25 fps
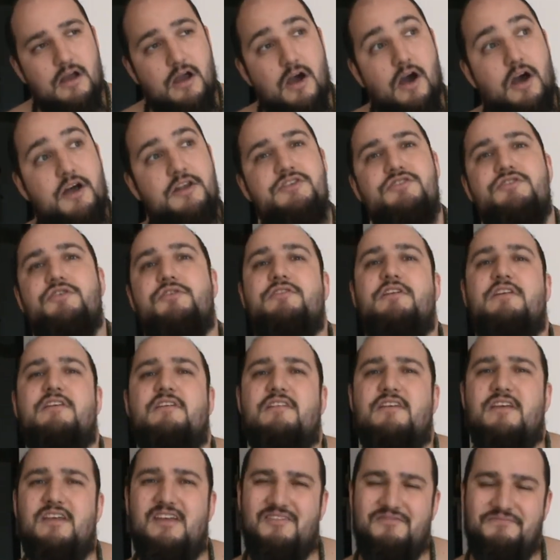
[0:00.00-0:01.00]

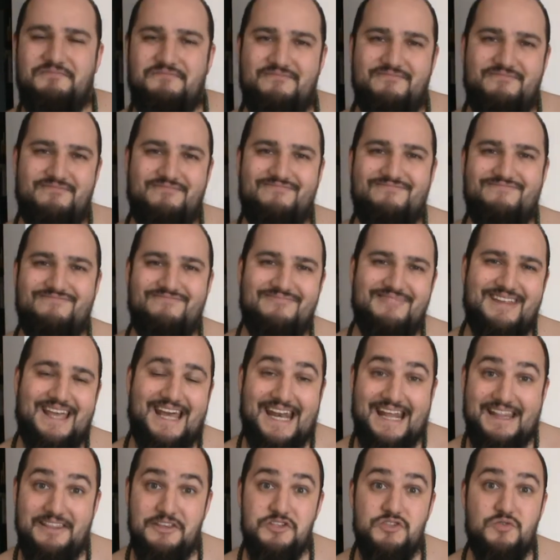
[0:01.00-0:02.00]
uncertainty. And
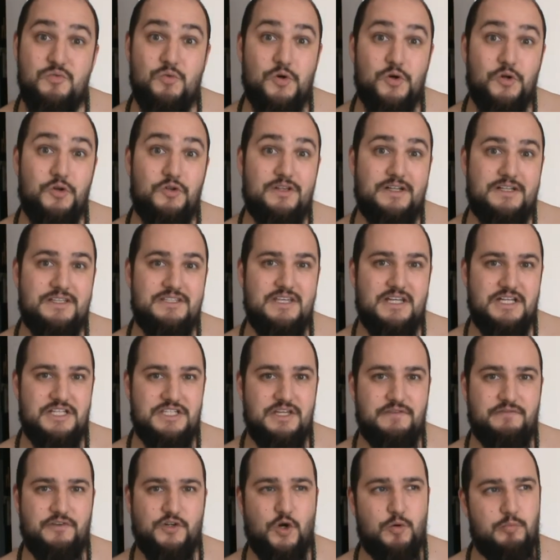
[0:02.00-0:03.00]
in this world, it's
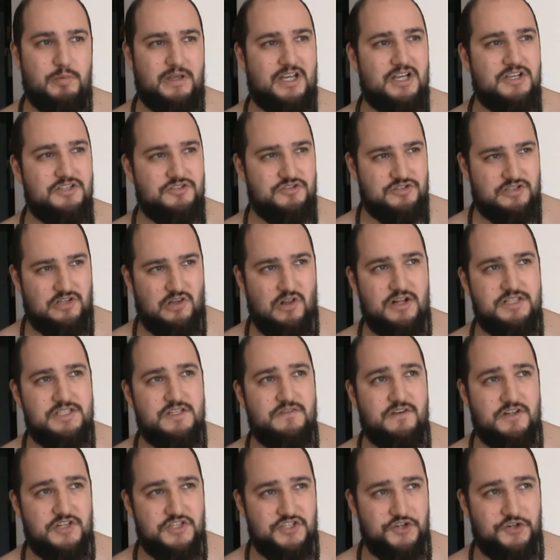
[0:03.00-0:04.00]
difficult because there's lots of
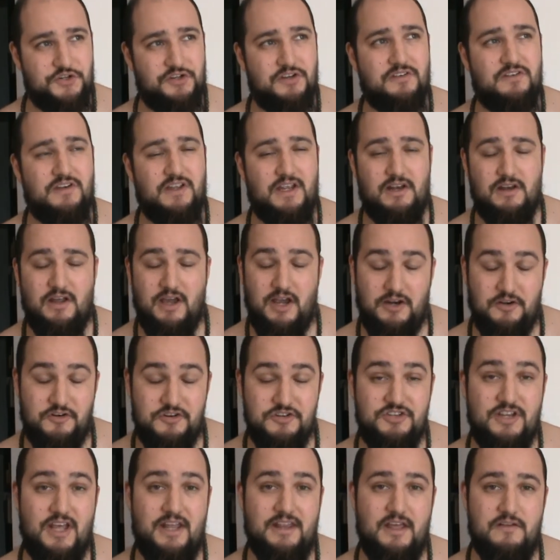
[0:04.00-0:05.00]
uncertainty, and I
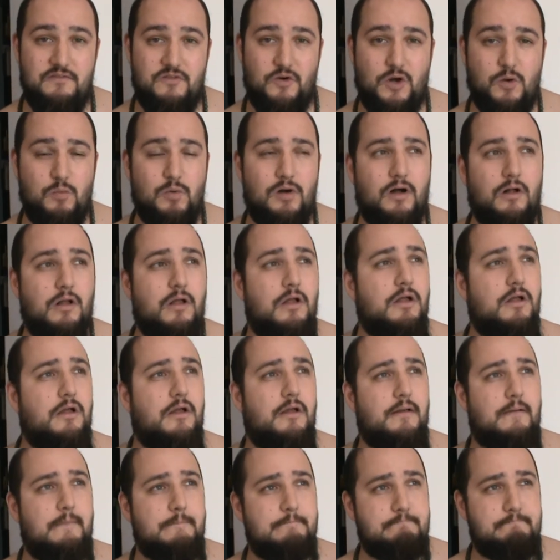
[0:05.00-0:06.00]
understand that very well.
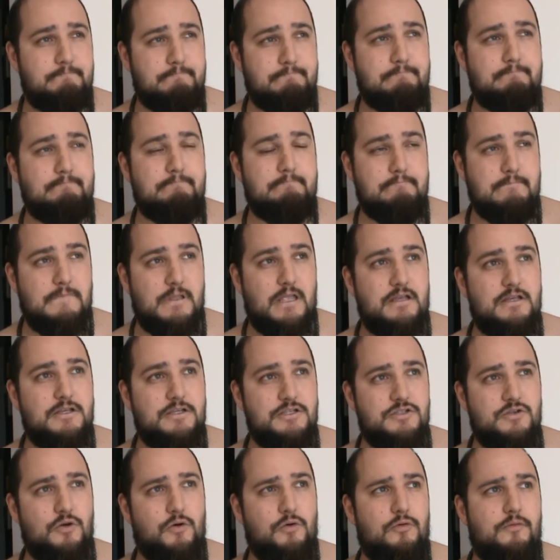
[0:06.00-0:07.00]

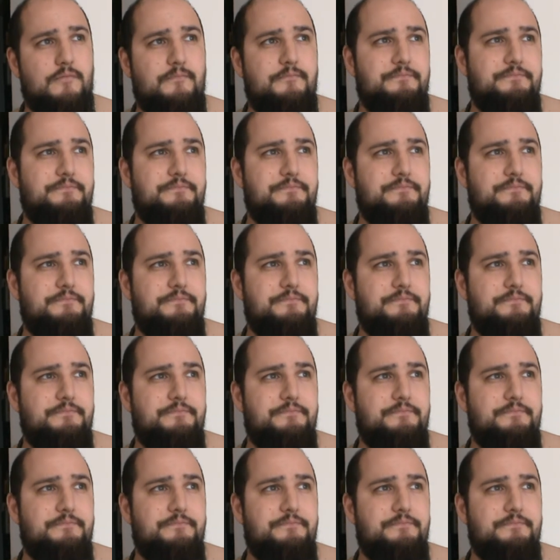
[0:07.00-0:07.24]
So,